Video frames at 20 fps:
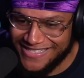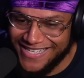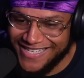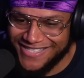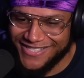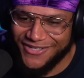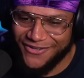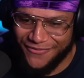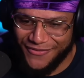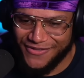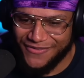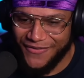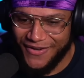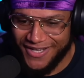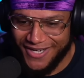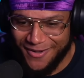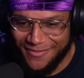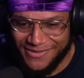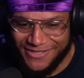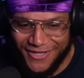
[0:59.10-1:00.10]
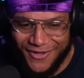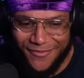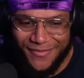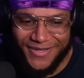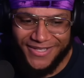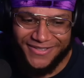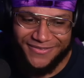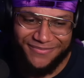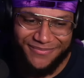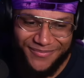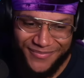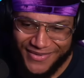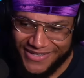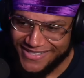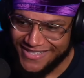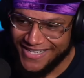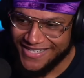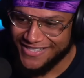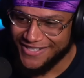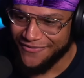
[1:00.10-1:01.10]
into the first fucking episode, man.
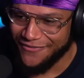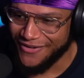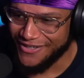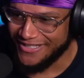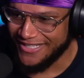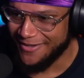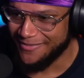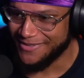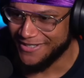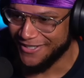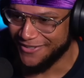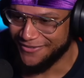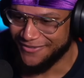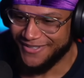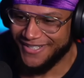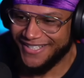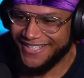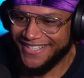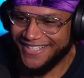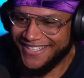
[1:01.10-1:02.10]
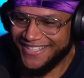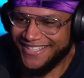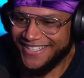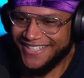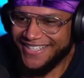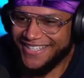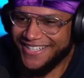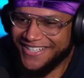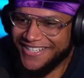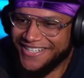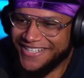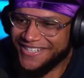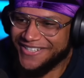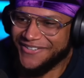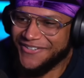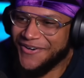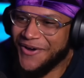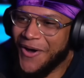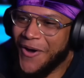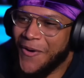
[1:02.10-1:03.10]
Get into the first episode.
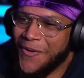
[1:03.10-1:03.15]
Oh,